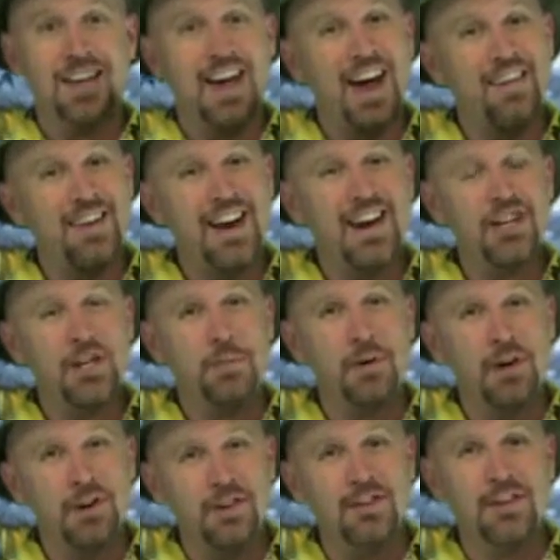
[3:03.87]
they haven't actually
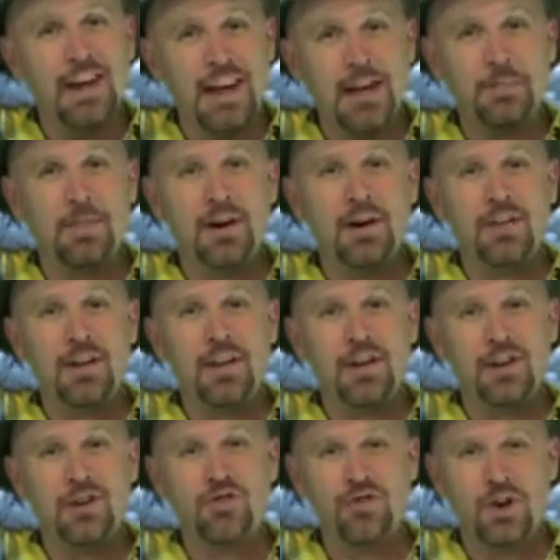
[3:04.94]
produced any beer that
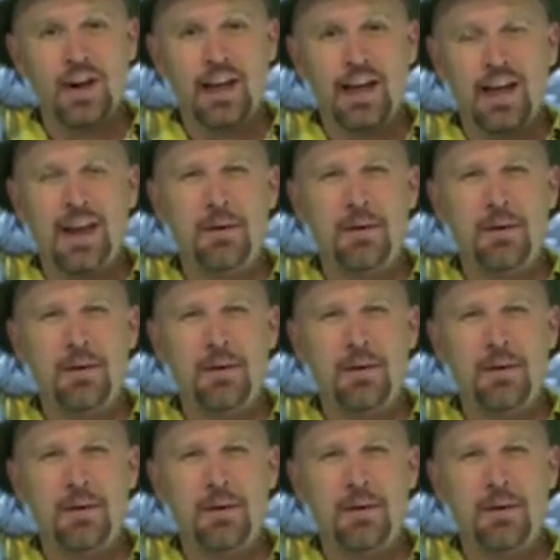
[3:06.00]
you can drink,